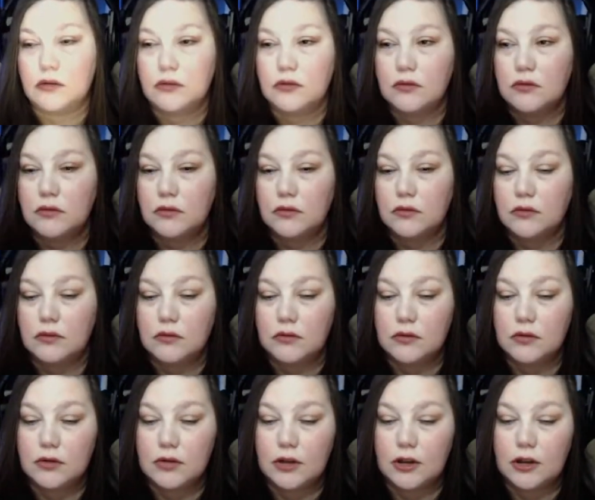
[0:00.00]
Oh,
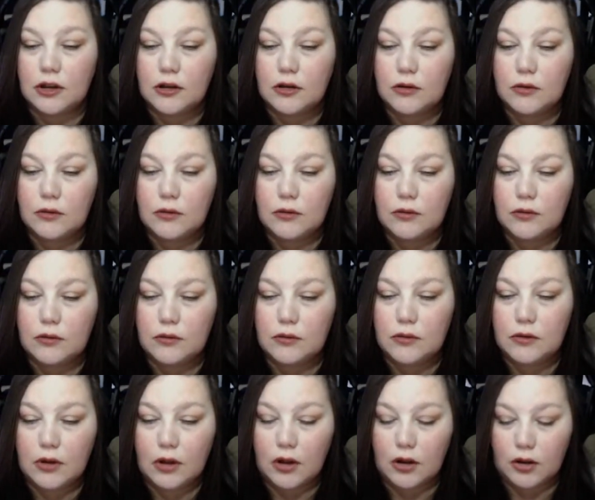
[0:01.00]

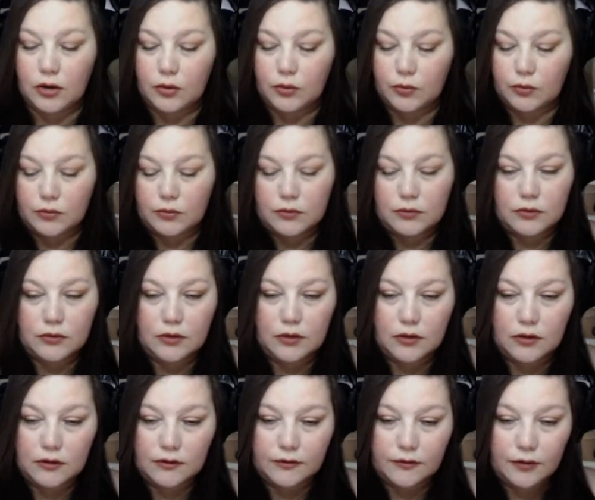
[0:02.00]
hold on.
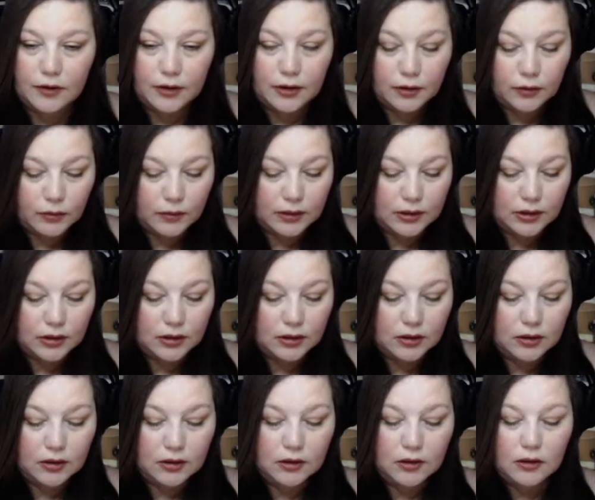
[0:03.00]

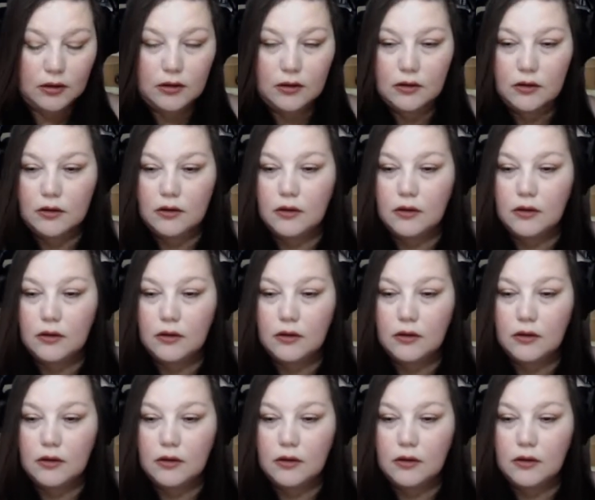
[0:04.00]
Fluid.